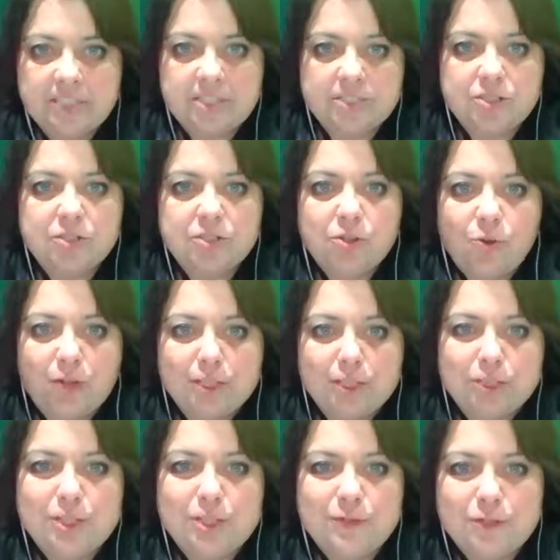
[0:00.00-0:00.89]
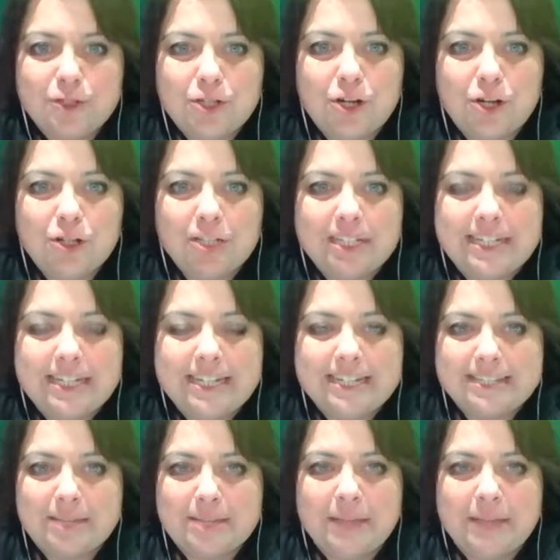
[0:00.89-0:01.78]
additional questions for Charlene?
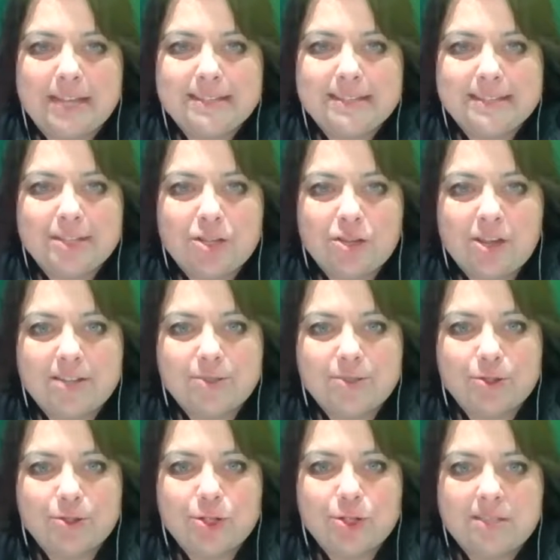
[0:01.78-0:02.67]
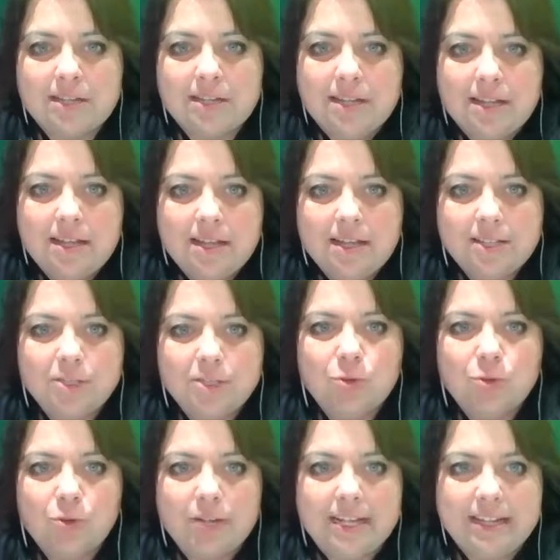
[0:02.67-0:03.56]
Because I'm guessing you guys are just
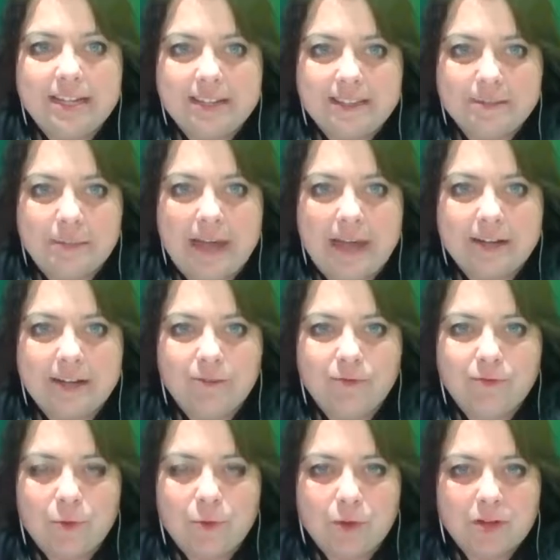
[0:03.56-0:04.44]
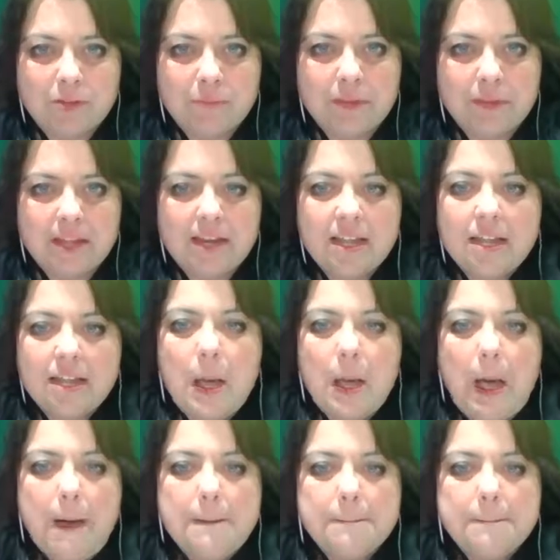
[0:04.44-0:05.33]
enjoying the back and forth. But
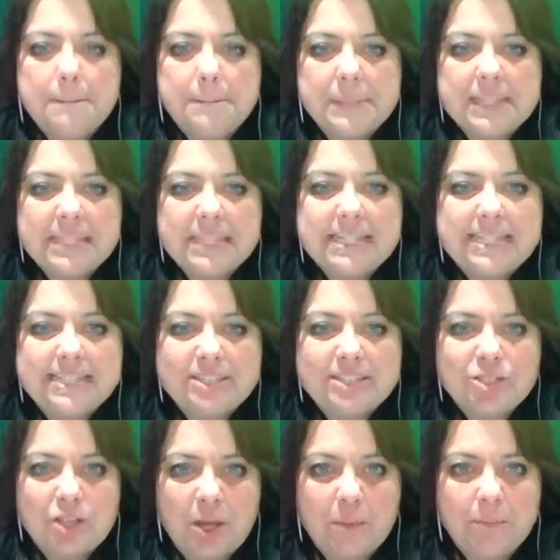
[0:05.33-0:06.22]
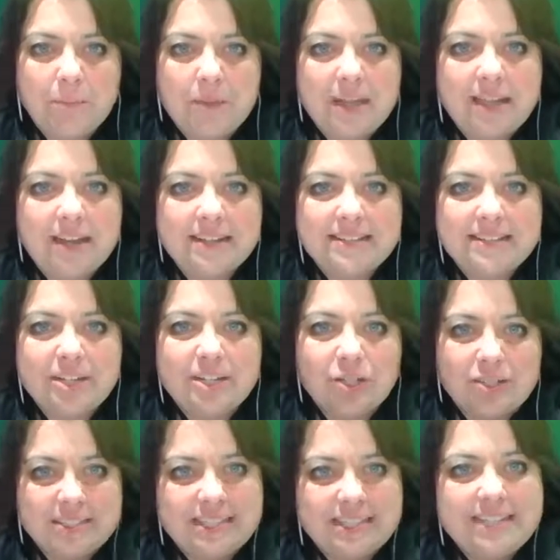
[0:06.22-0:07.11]
please jump in. I see
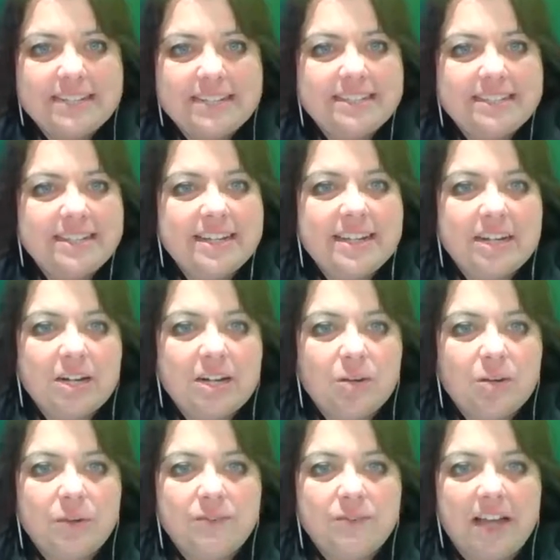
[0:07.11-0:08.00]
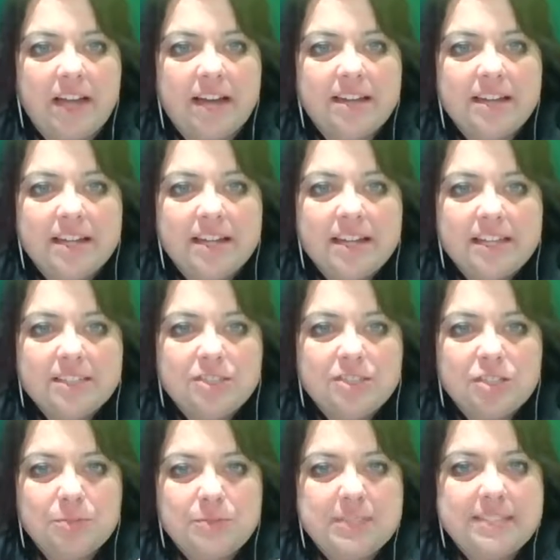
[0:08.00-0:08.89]
Christina's here. We've got
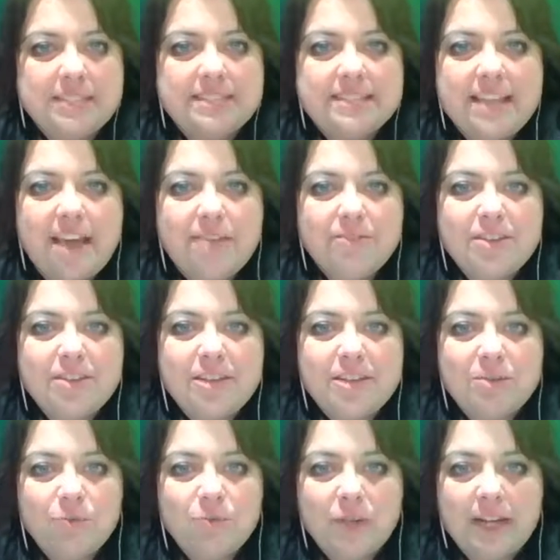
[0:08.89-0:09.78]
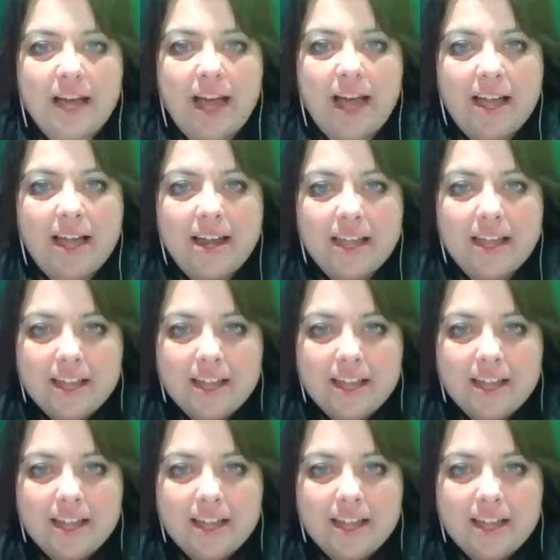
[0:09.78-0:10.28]
Gypsy Seven. We got